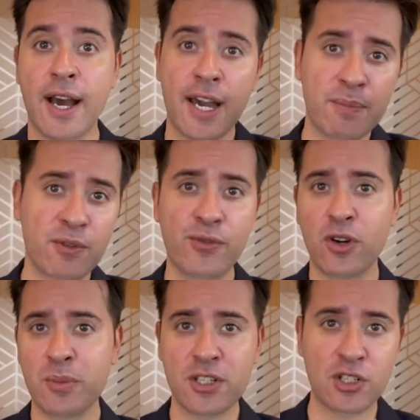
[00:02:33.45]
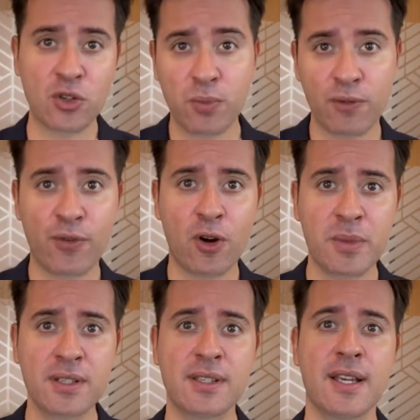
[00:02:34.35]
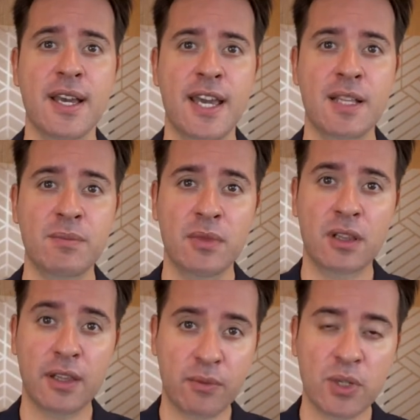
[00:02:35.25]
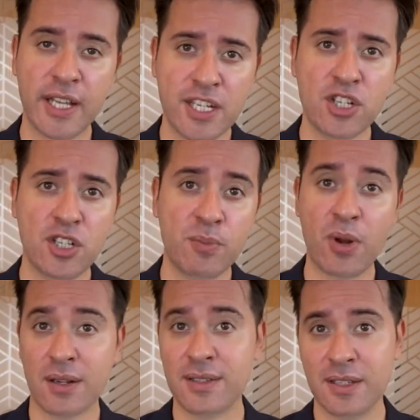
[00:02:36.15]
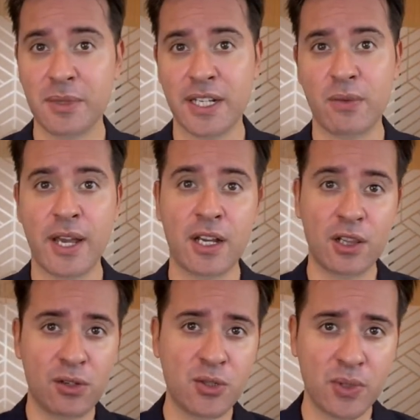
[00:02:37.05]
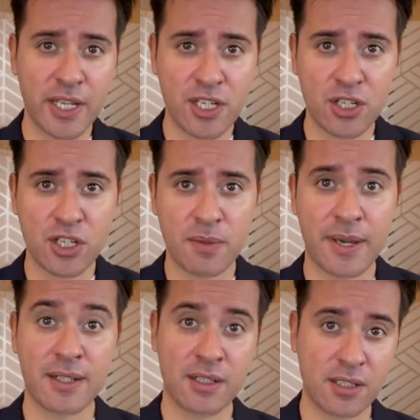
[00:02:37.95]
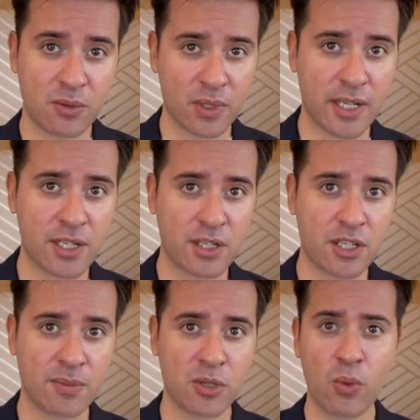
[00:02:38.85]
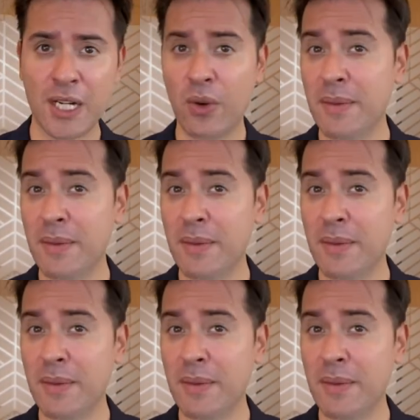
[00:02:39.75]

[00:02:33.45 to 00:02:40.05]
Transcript: High performance, low performance, and relationship proximity, right? Close relationship and distant relationship. So what do I